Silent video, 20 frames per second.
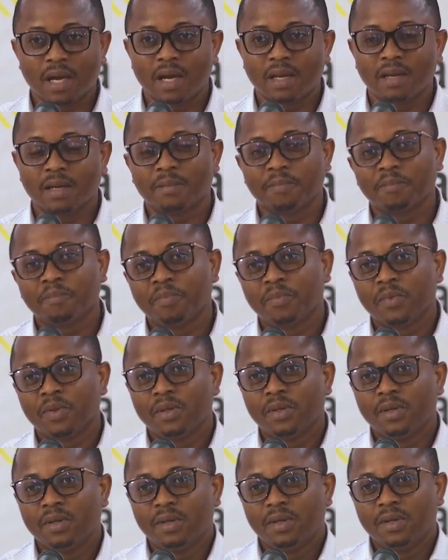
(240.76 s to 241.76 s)
Ghana.
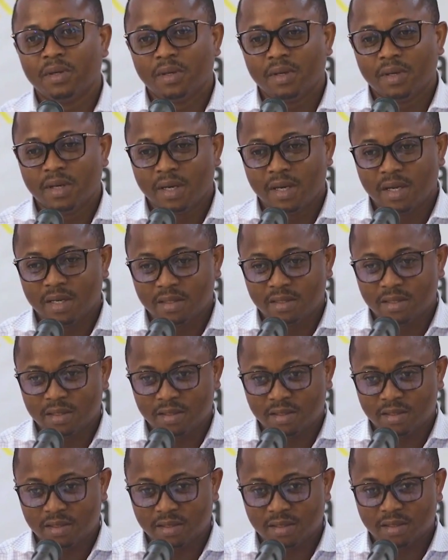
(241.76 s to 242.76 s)
And it
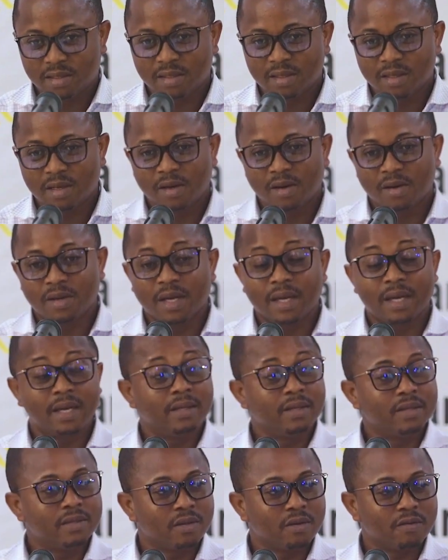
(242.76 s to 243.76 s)
is on the
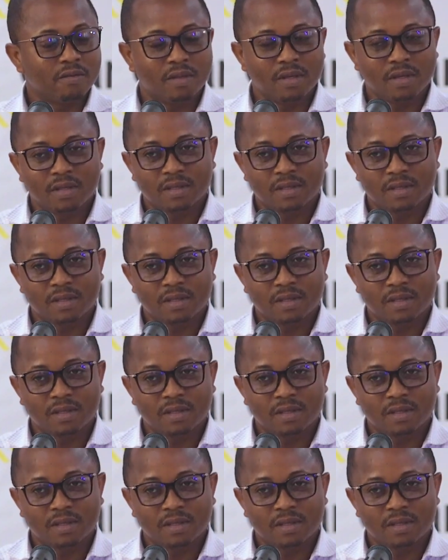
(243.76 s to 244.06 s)
heels of